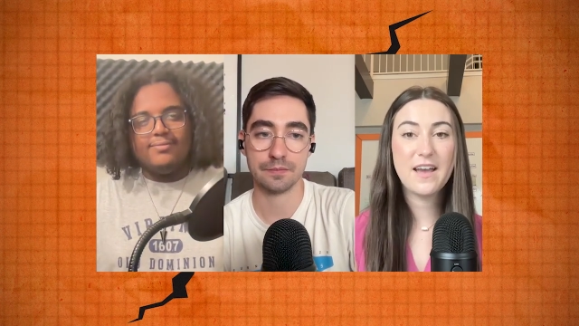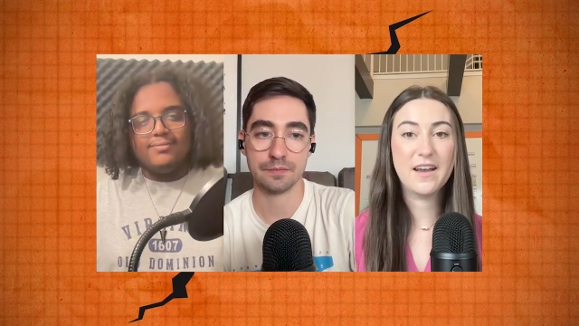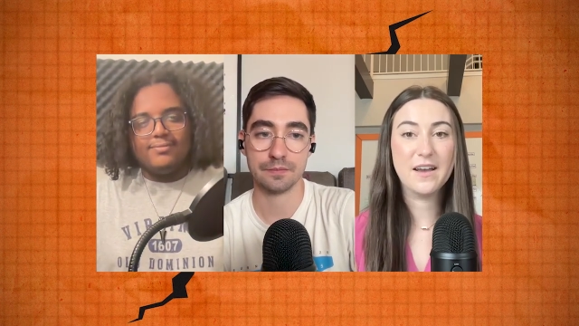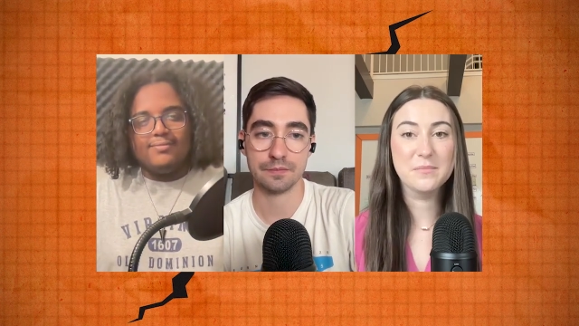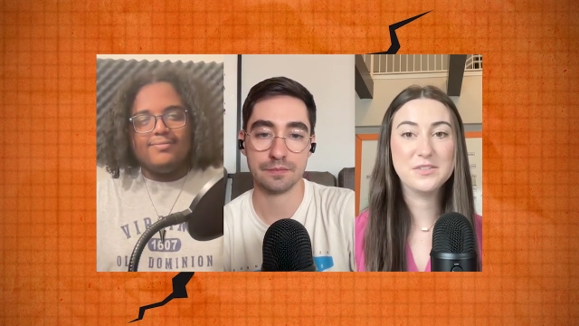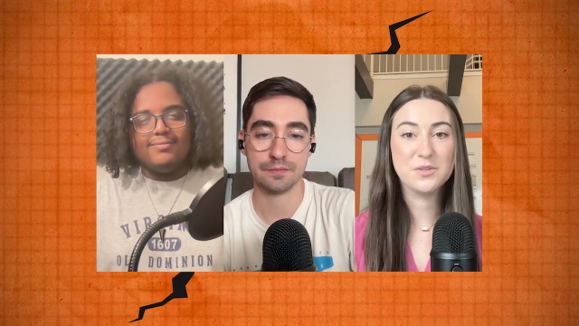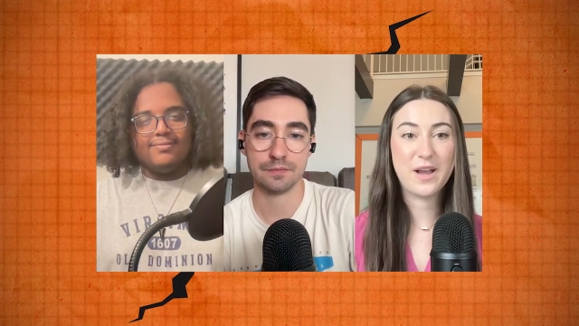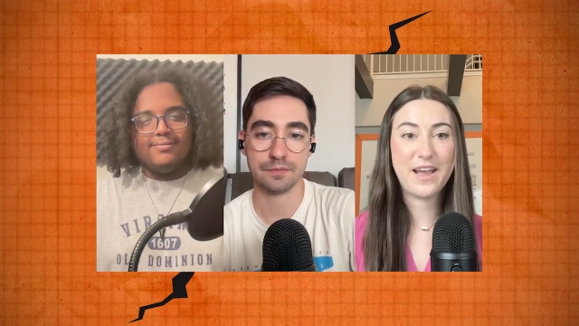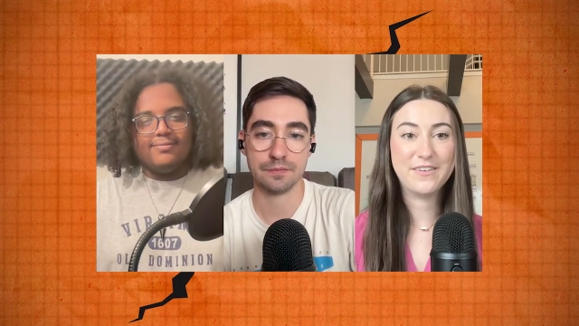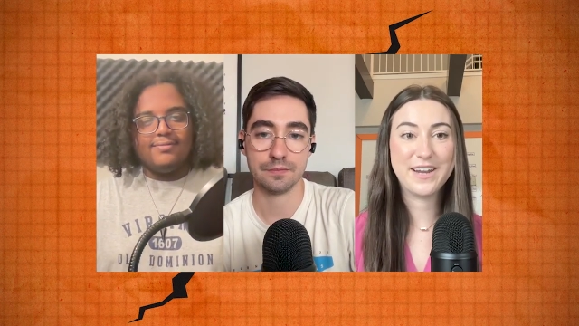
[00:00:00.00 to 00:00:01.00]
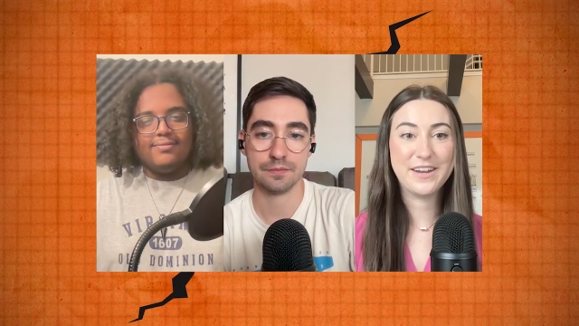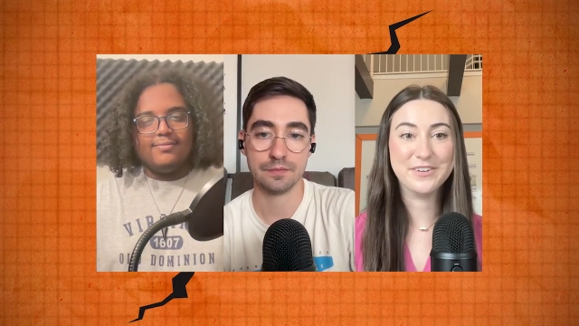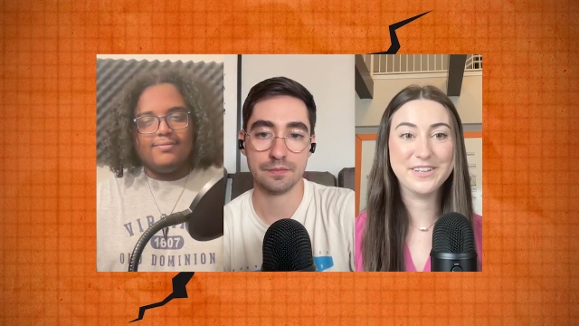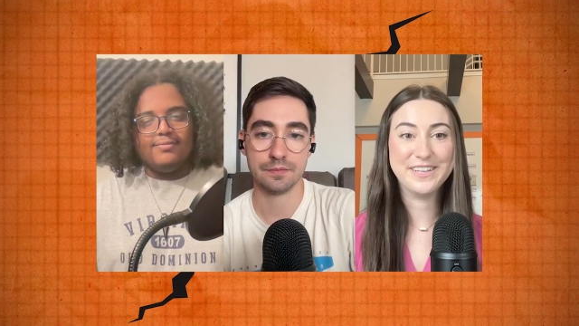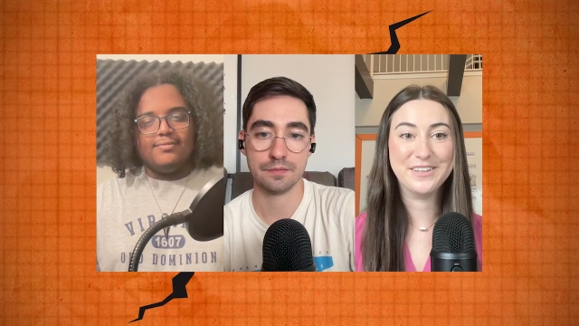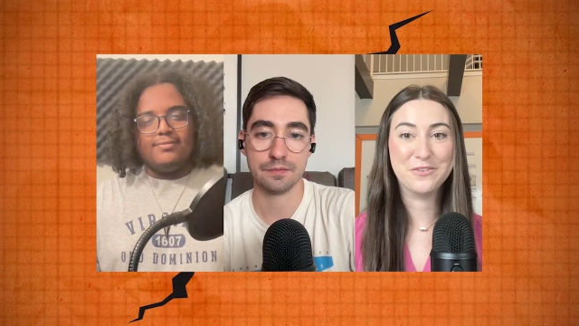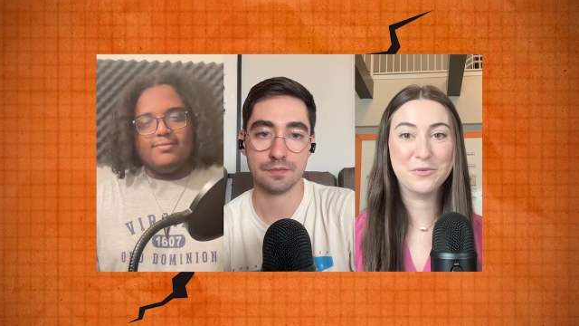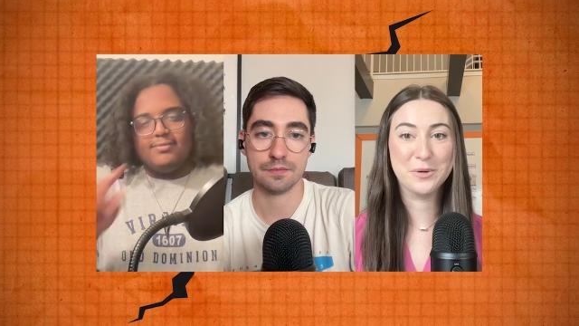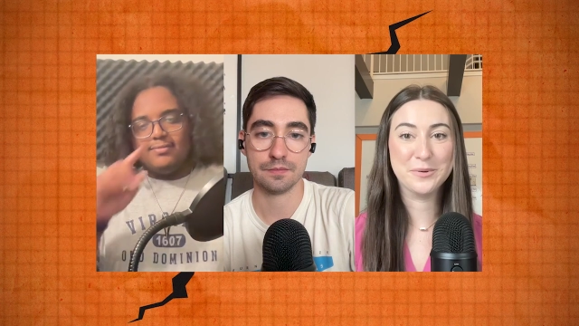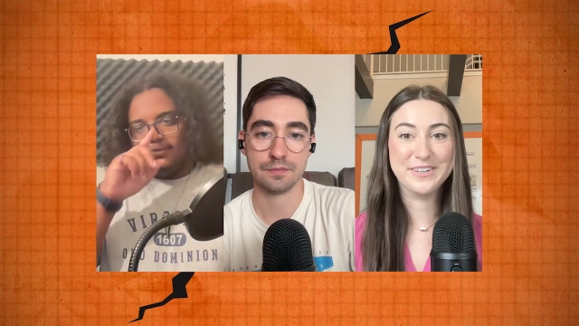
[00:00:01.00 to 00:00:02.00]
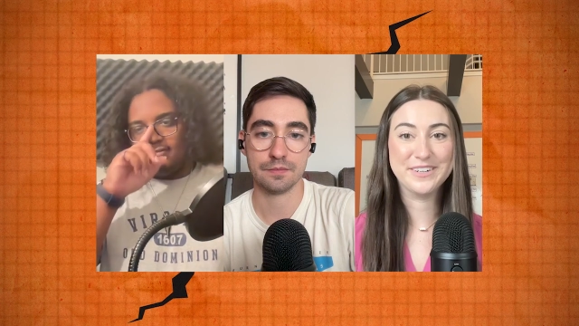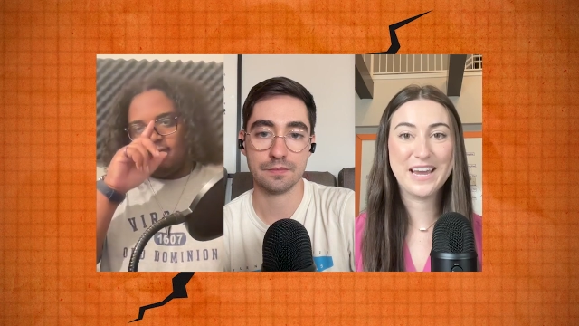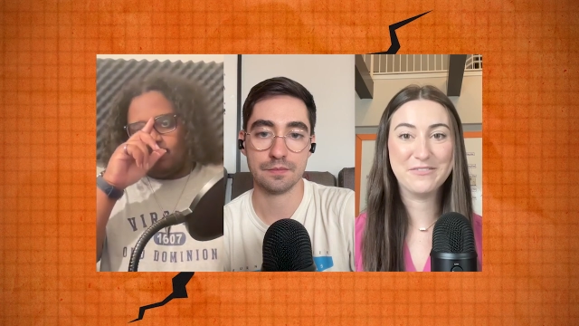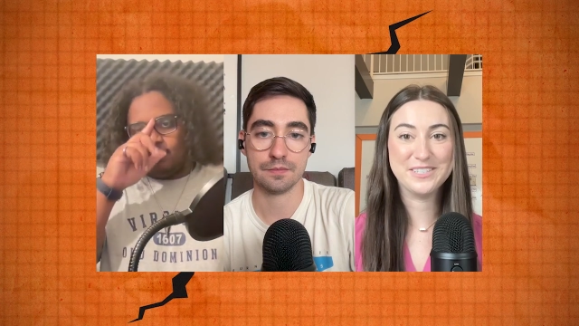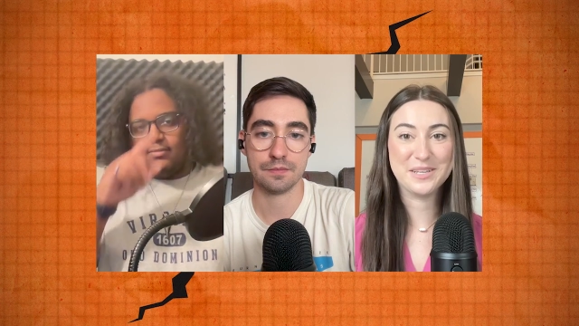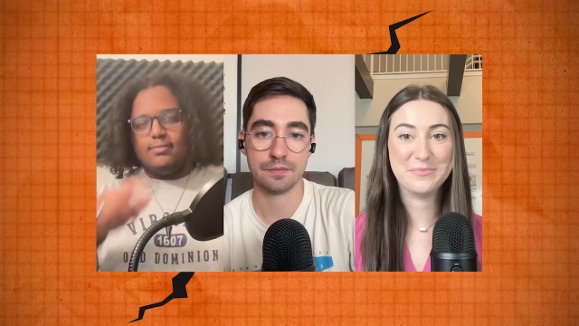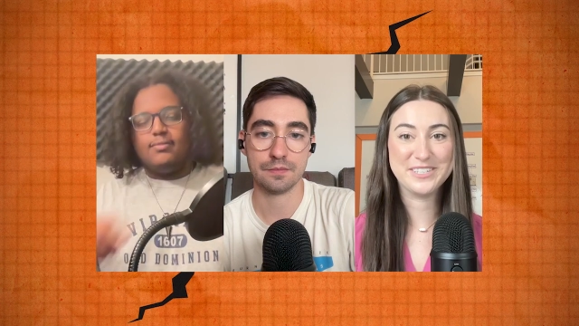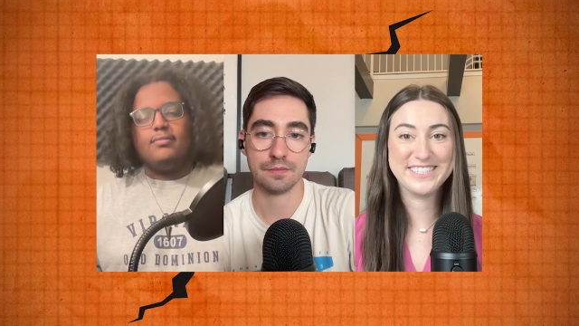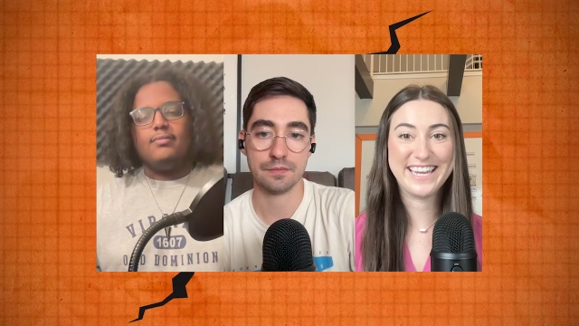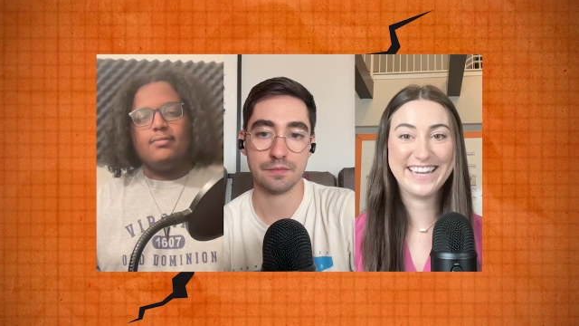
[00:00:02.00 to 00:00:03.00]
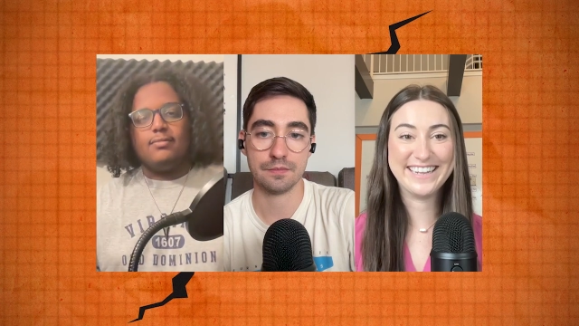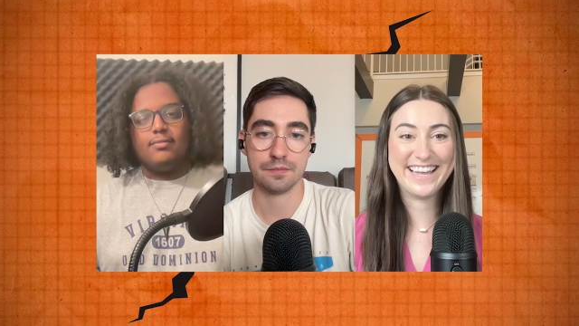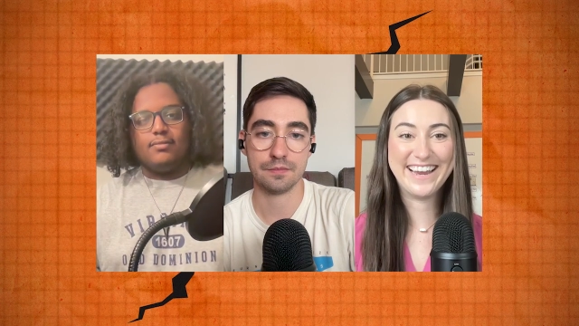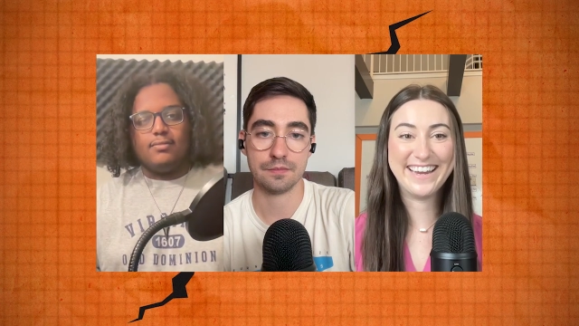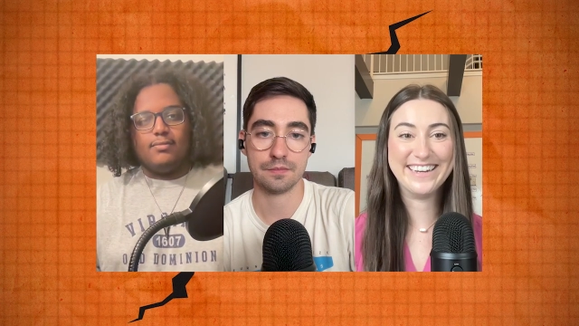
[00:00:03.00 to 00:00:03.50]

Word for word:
Speaker 1: Um, and so Kyle and I really look forward every summer to getting that.